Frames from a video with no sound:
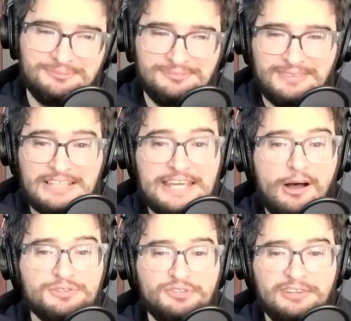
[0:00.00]
Because they
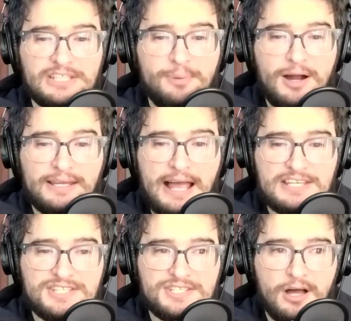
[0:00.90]
also release
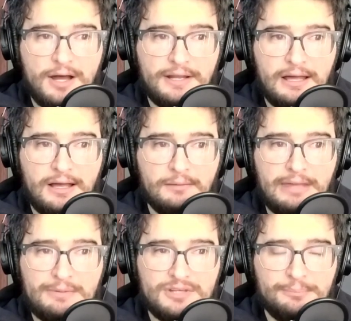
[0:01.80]
podcasts on uh,
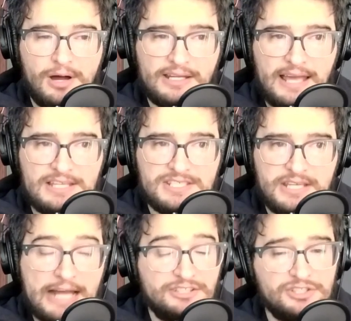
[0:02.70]
Amazon Podcasts.
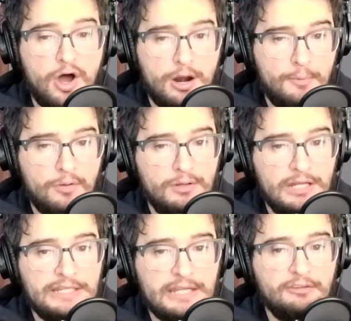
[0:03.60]
Actually, it's Audible.
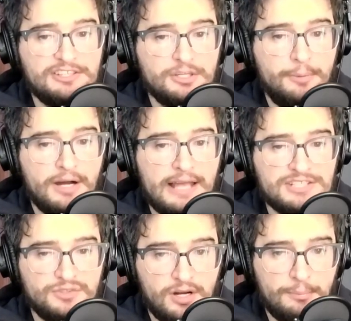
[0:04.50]
They release their podcast
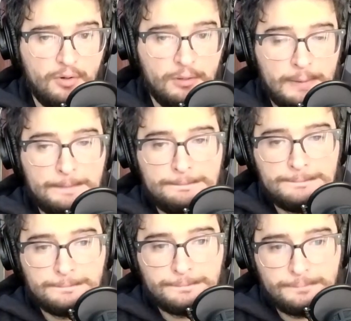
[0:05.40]
on Audible.
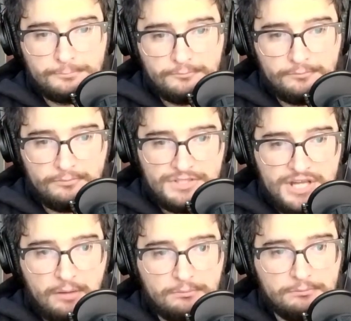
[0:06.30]

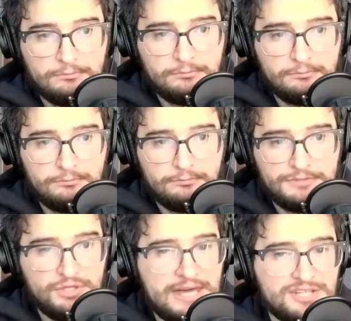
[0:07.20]
So
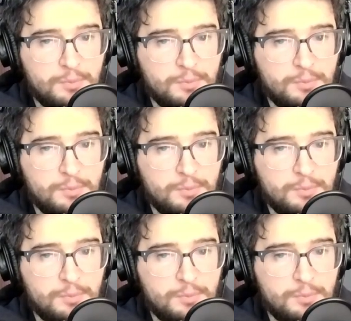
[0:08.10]
do that as well.